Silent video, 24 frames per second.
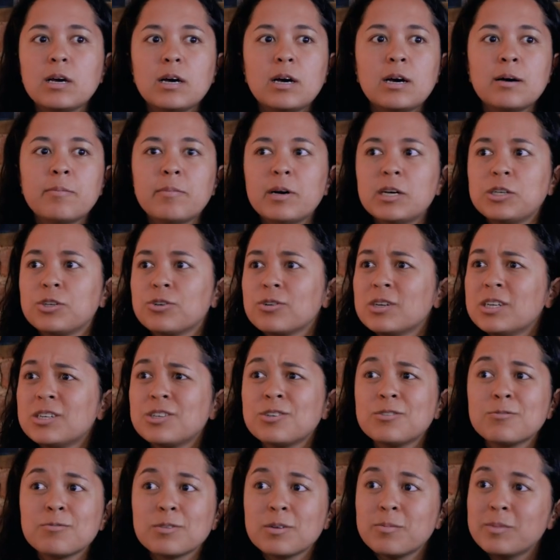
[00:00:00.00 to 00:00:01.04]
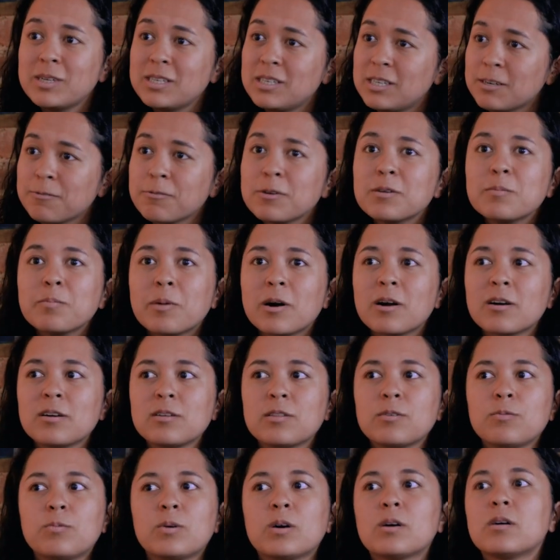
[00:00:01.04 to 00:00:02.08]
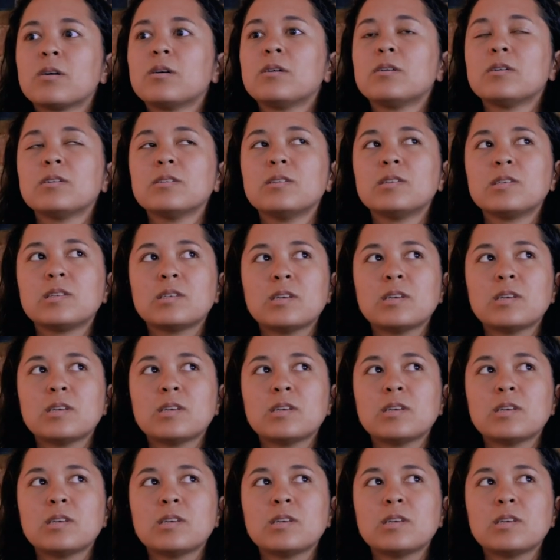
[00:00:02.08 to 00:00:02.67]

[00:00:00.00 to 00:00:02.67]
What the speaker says: a tradition from a different part of the world,